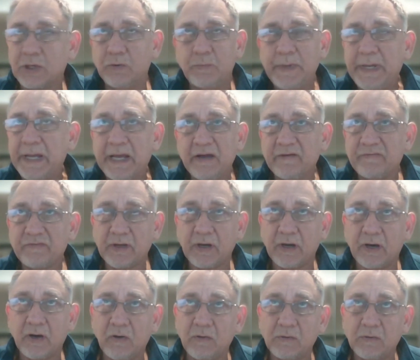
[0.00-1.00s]
we have
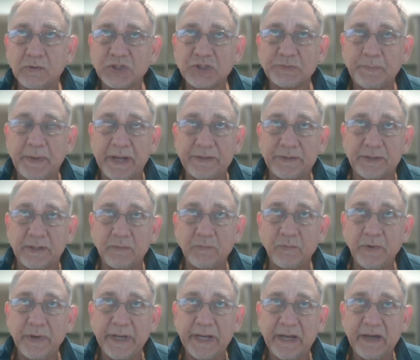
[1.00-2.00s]
the whole
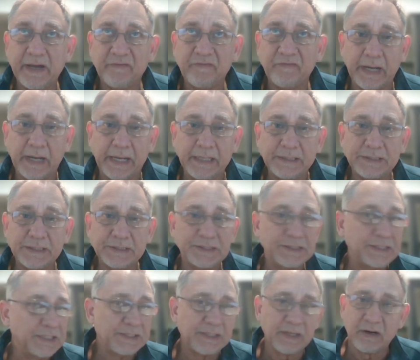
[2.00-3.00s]
spectrum. We have
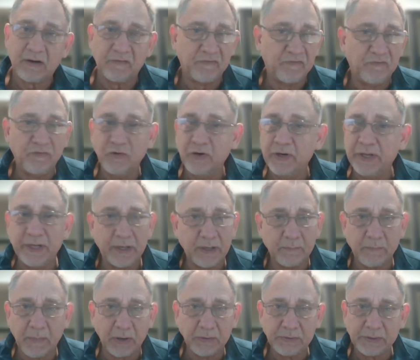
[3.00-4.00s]
agencies that are fully
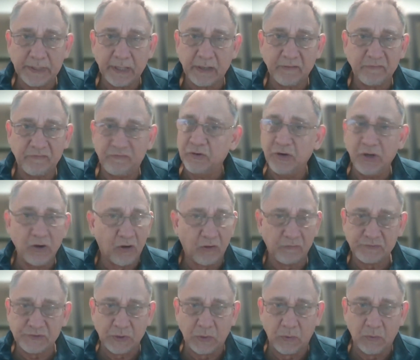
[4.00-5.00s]
remote now, fully
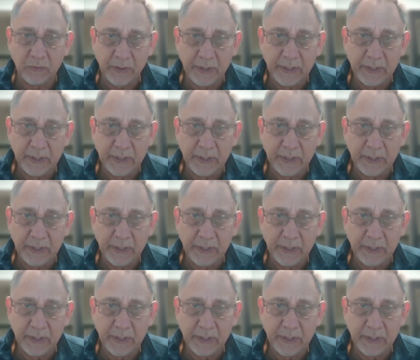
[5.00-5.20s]
offshore.